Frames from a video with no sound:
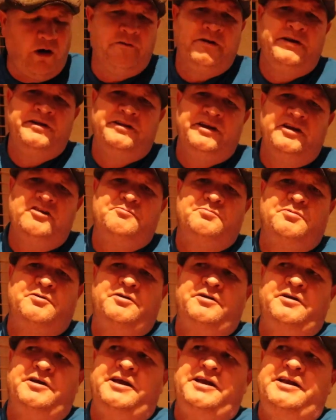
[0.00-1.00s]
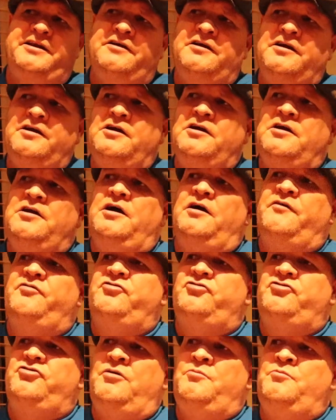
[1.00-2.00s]
are in desperate need of
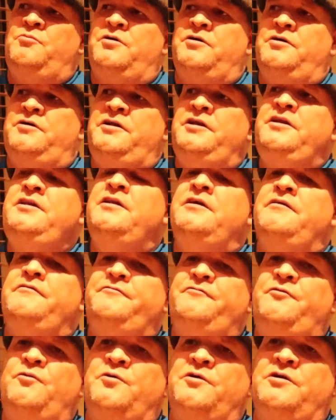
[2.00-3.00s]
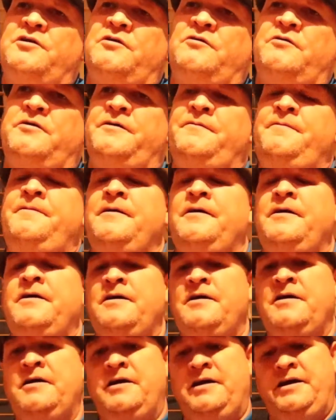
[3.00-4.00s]
someone in that forward line,
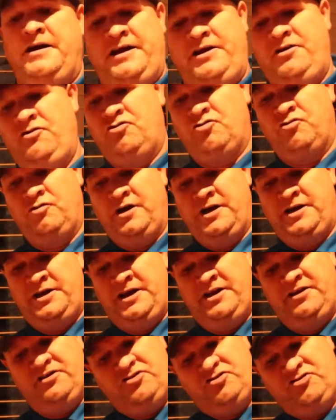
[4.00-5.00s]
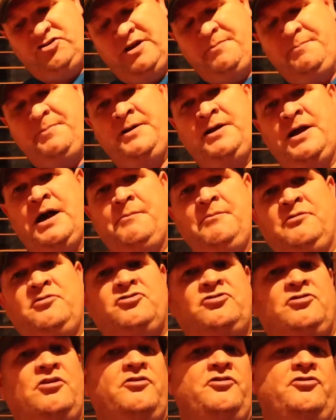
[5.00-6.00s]
in training, stepping up and
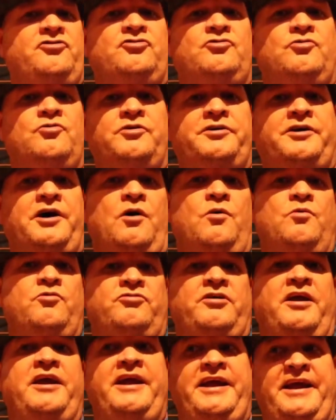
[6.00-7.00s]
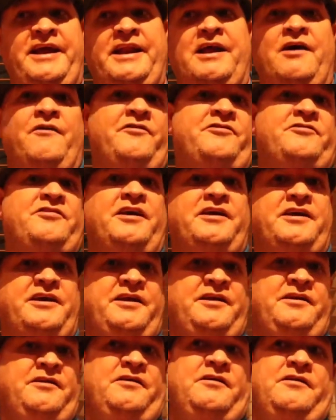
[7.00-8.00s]
start to score goals in our
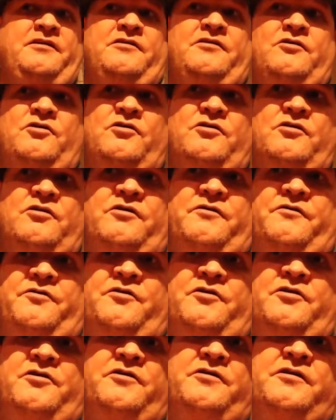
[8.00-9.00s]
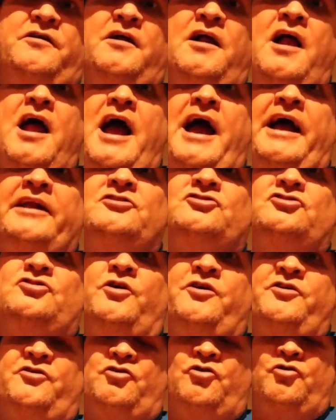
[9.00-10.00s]
attacking third and
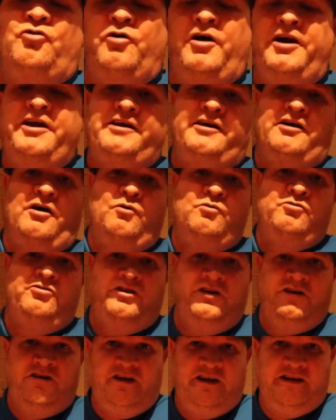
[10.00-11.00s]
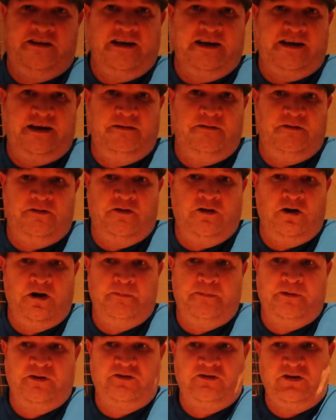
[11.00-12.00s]
starting to create goals in the attacking
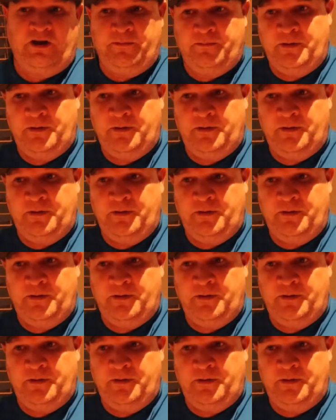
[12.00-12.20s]
third, because at the